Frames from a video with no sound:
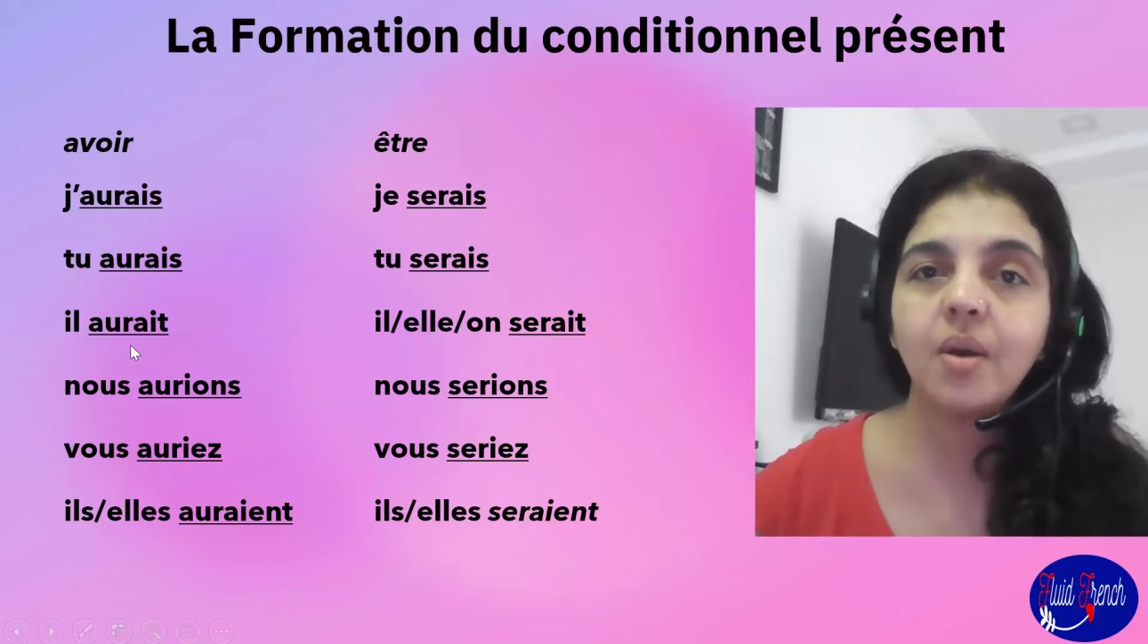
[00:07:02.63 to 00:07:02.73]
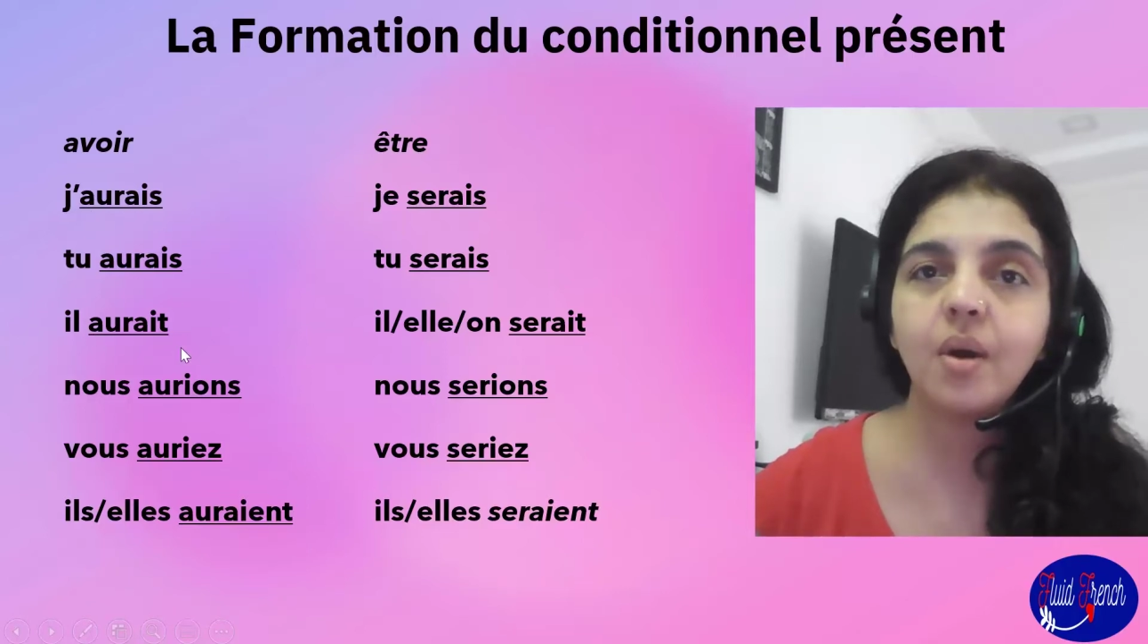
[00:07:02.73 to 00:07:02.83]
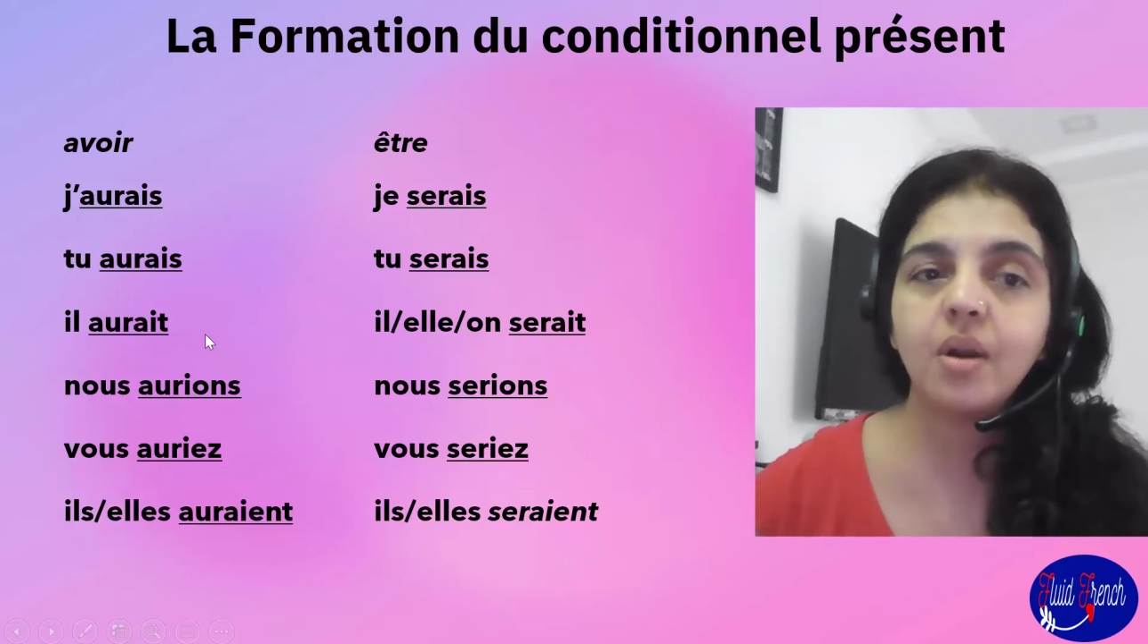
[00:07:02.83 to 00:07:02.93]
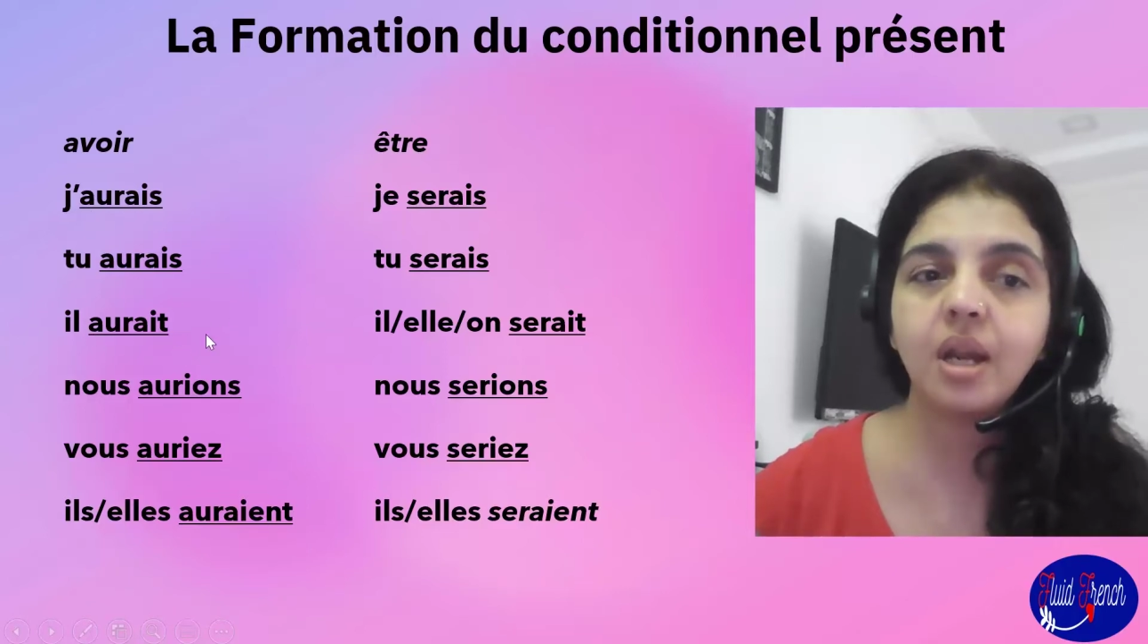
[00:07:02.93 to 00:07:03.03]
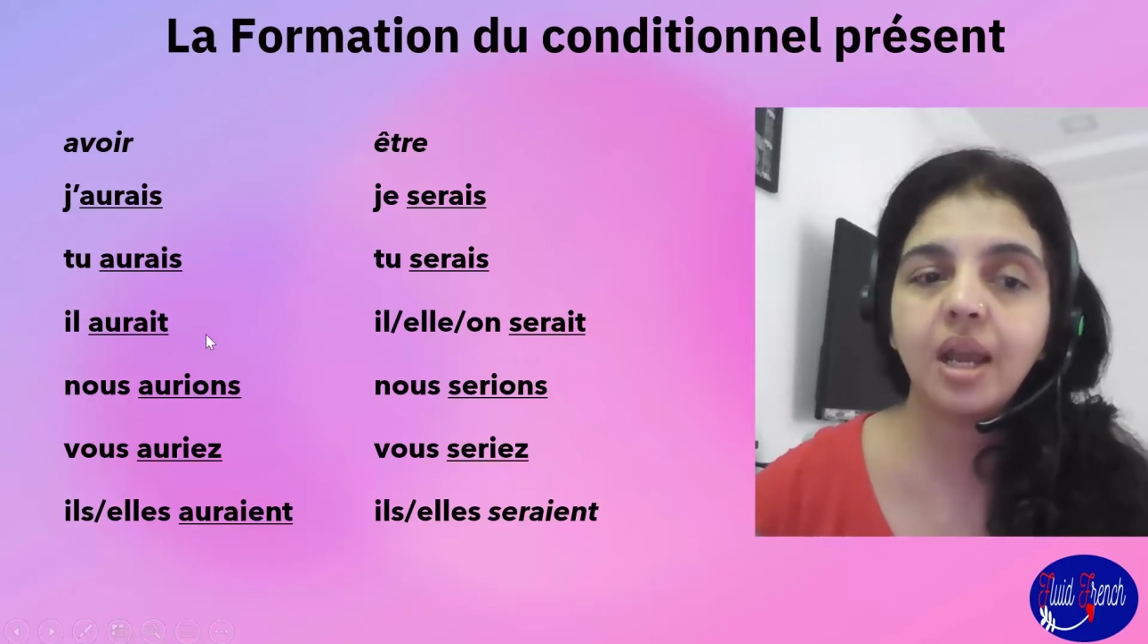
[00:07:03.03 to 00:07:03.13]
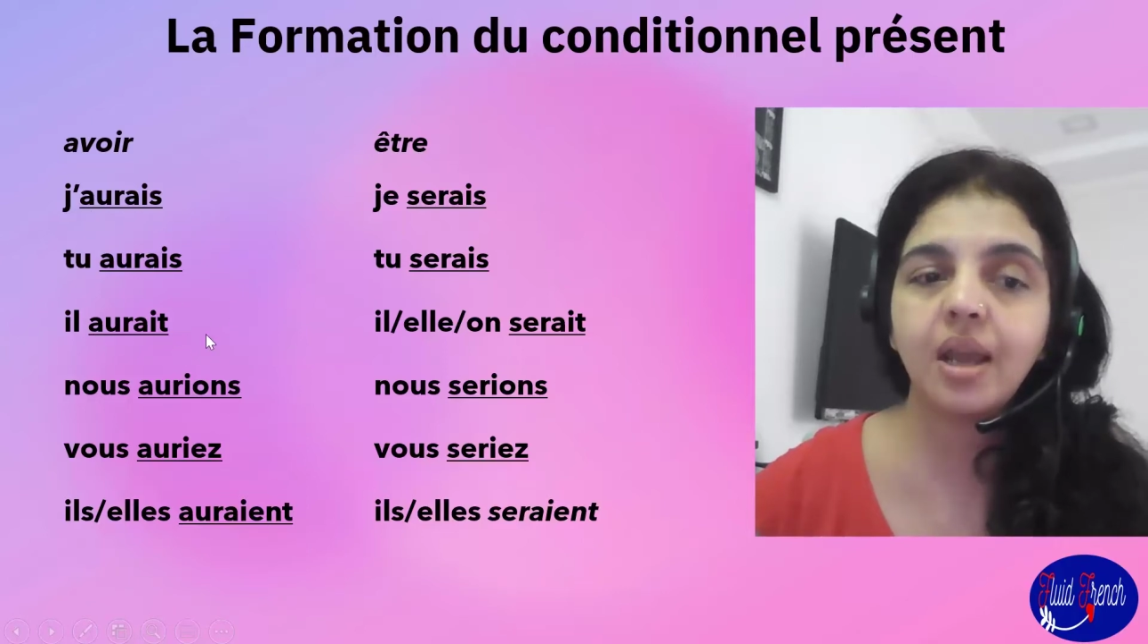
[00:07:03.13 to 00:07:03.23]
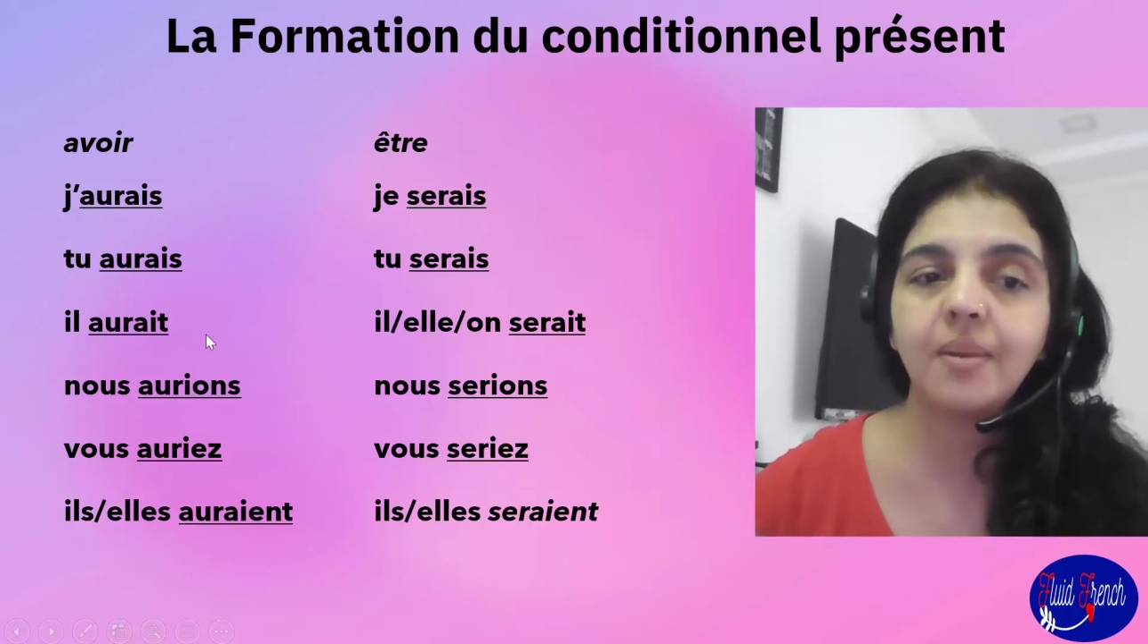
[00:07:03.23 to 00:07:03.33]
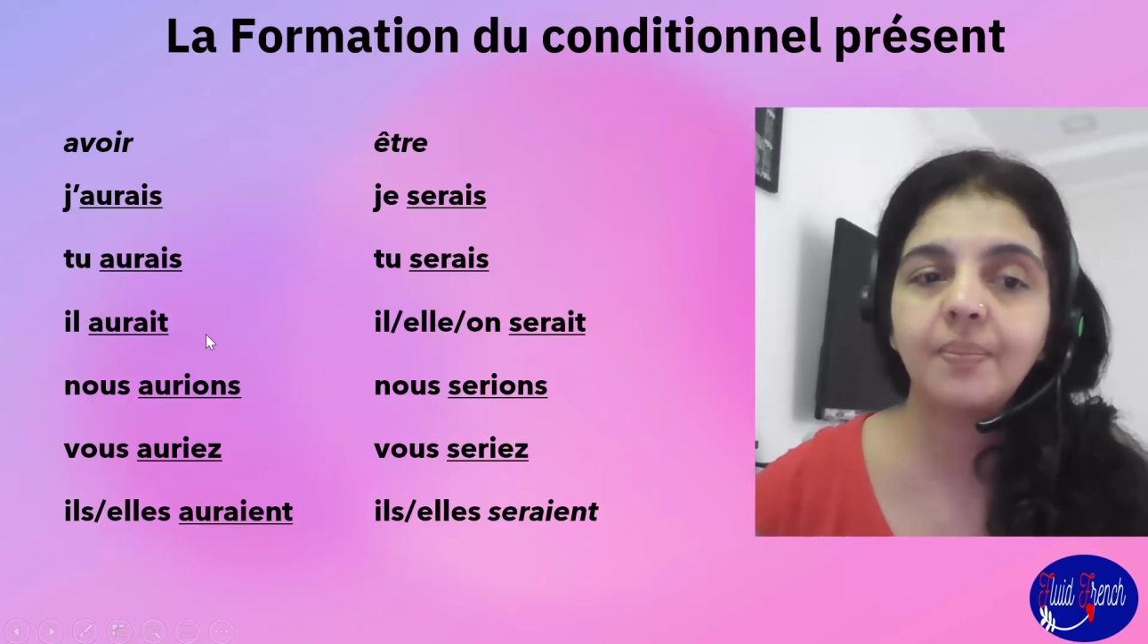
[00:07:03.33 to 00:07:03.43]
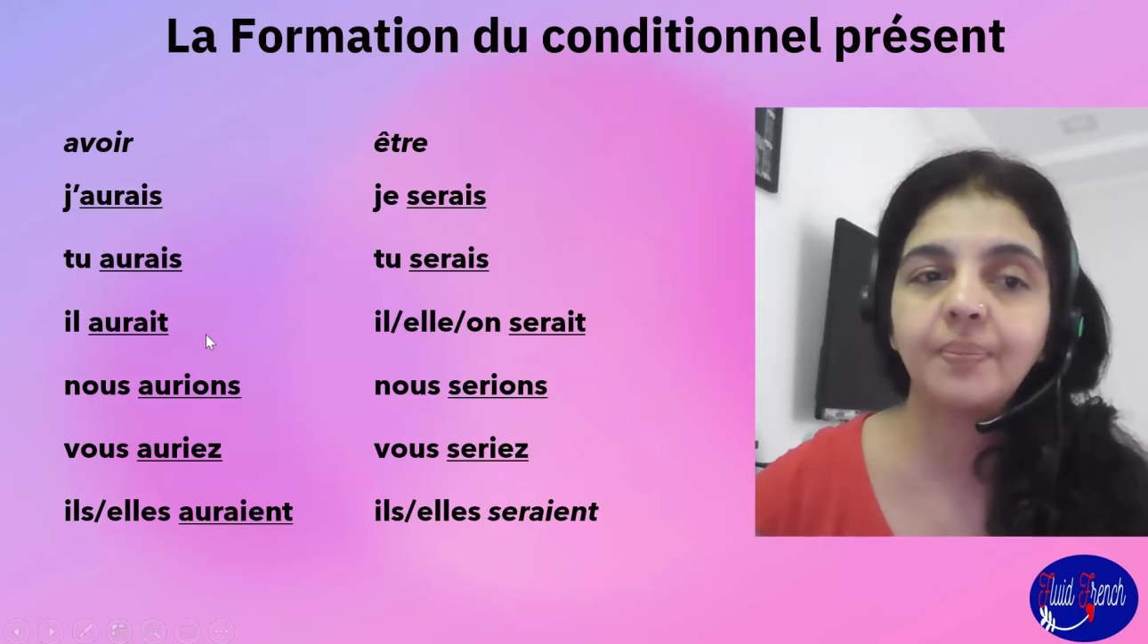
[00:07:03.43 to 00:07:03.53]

aurait.